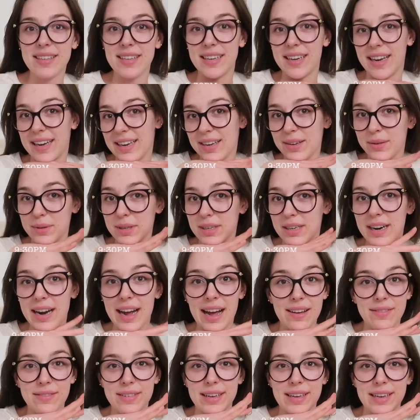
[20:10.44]
Tonight we are
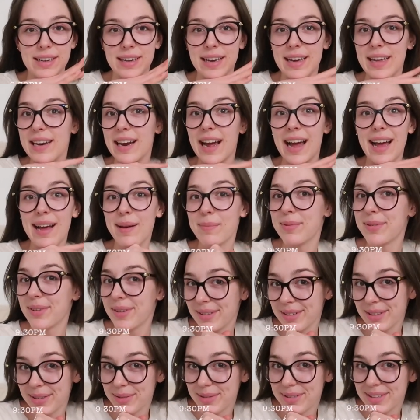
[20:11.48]
having an
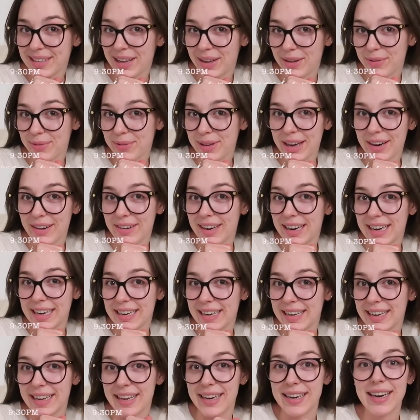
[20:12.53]
absolute self-care night
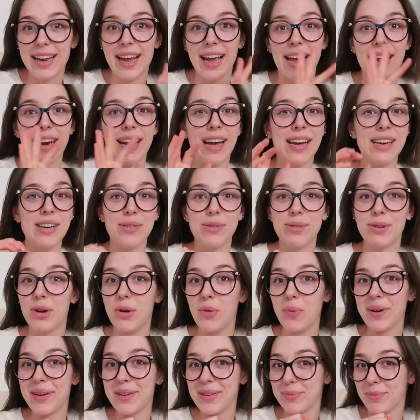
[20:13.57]
in, and I don't
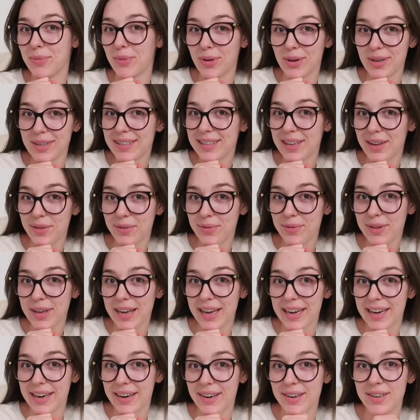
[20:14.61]
know what is more
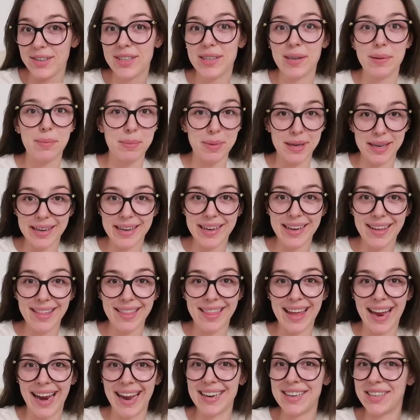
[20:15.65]
self-care to me
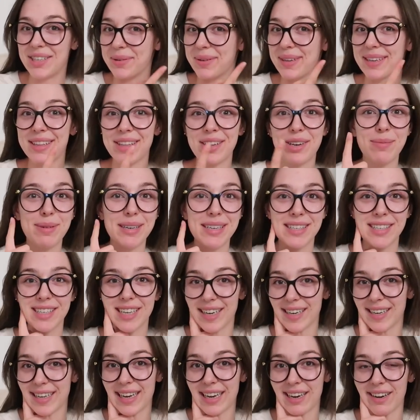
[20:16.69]
than doing a little bit of
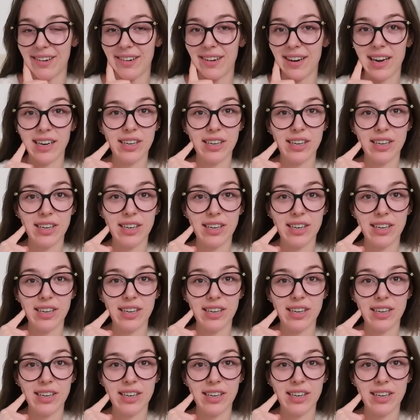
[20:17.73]
skincare.